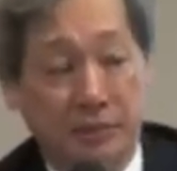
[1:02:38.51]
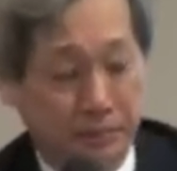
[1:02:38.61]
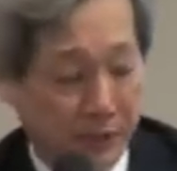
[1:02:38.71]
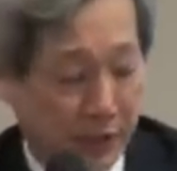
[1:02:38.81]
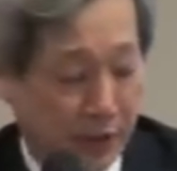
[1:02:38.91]

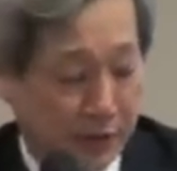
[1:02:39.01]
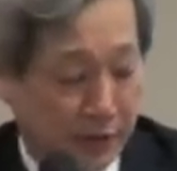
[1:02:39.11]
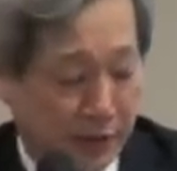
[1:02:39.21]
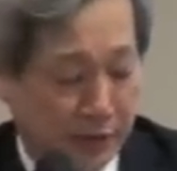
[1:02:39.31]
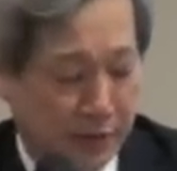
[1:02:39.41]
Um,
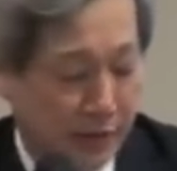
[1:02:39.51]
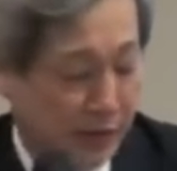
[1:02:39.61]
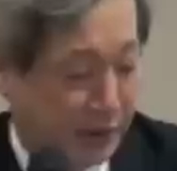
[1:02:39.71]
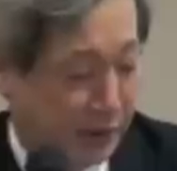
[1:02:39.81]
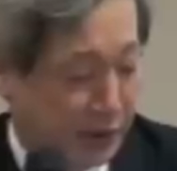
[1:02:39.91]
and uh,
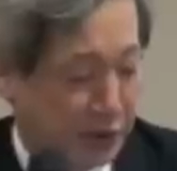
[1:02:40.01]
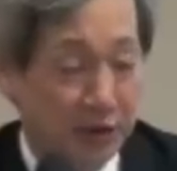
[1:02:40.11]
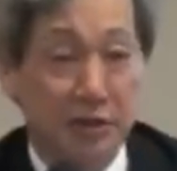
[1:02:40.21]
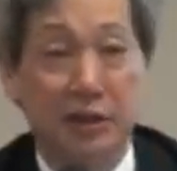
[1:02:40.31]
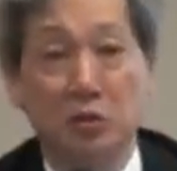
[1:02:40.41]
the
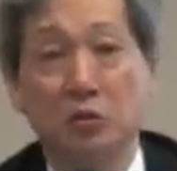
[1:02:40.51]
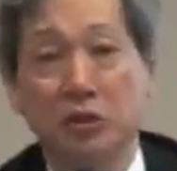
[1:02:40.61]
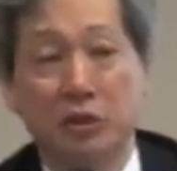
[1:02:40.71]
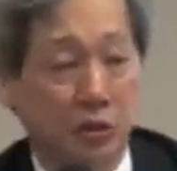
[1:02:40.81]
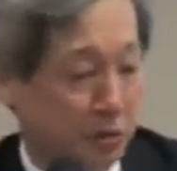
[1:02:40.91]
direction is not
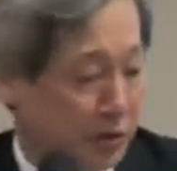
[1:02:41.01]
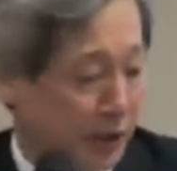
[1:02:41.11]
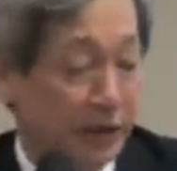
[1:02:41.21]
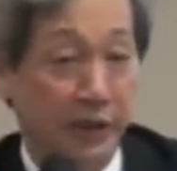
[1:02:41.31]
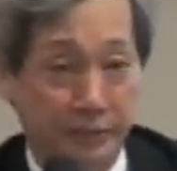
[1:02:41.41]
only to
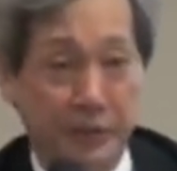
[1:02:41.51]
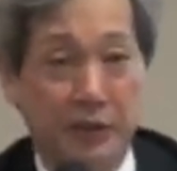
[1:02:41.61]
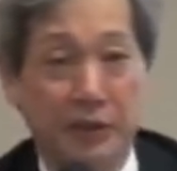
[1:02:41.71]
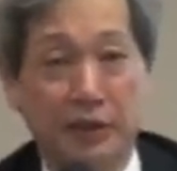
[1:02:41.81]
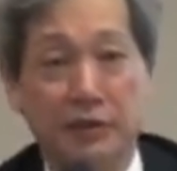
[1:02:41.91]
China,
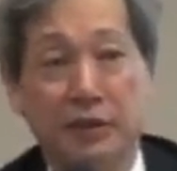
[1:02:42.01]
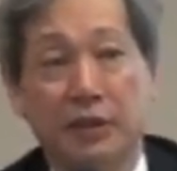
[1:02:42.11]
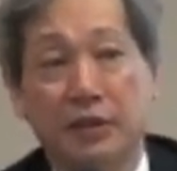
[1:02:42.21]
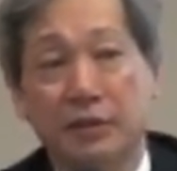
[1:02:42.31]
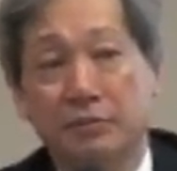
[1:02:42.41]
and
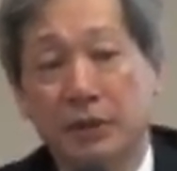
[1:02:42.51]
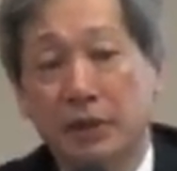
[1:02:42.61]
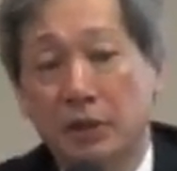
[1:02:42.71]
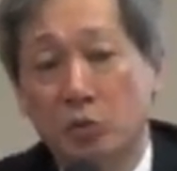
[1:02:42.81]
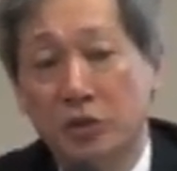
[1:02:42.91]

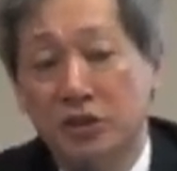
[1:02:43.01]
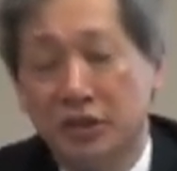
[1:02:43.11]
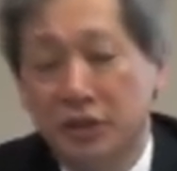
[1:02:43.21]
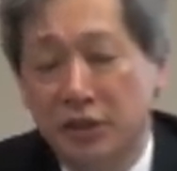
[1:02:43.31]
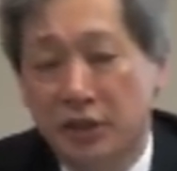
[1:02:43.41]
um, uh, we
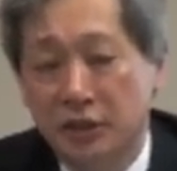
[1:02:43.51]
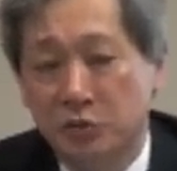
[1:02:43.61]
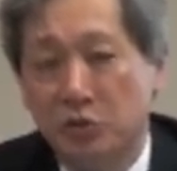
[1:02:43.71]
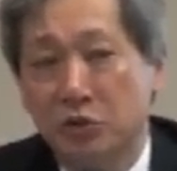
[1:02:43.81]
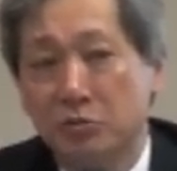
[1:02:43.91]
see
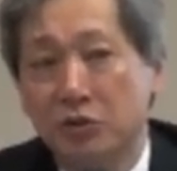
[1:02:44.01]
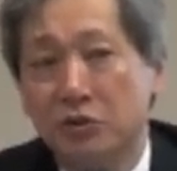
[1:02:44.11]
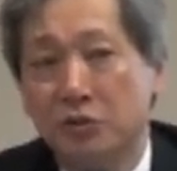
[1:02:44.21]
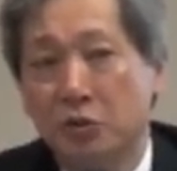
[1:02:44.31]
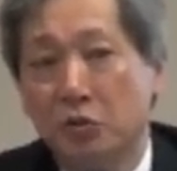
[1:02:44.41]
a strong
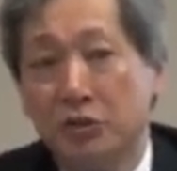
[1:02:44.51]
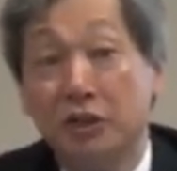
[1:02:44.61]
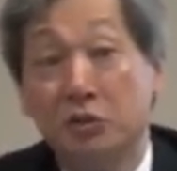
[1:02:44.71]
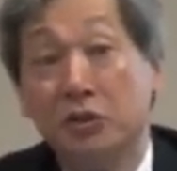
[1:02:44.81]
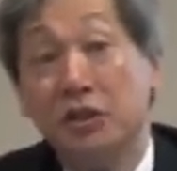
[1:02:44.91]
move
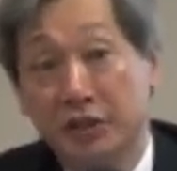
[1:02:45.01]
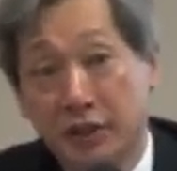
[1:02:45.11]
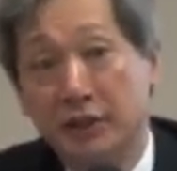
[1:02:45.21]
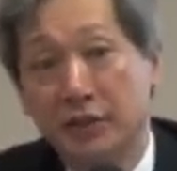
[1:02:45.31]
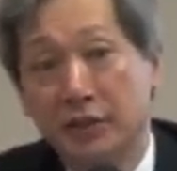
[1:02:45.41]
toward
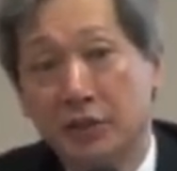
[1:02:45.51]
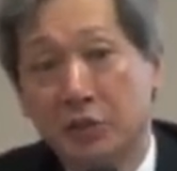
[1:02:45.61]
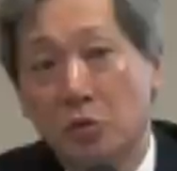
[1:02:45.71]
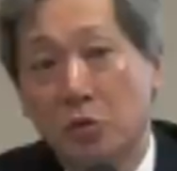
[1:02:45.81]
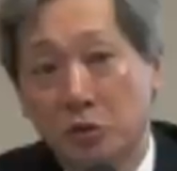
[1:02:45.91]
Indonesia
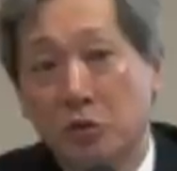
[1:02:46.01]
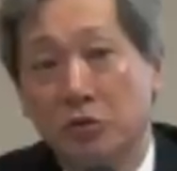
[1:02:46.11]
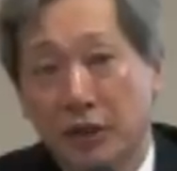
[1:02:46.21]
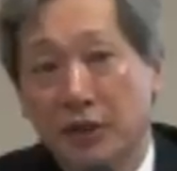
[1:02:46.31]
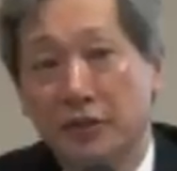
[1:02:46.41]
going
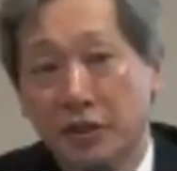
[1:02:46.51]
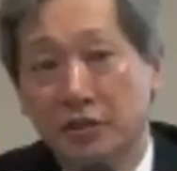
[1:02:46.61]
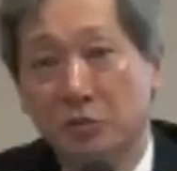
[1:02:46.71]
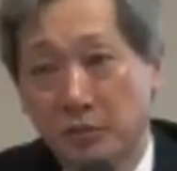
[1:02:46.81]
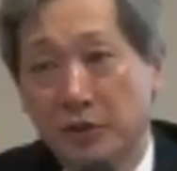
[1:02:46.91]
on at
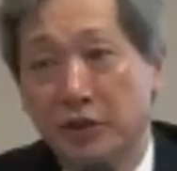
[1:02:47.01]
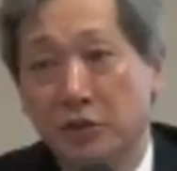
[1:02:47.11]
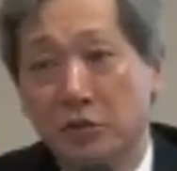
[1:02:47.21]
this moment.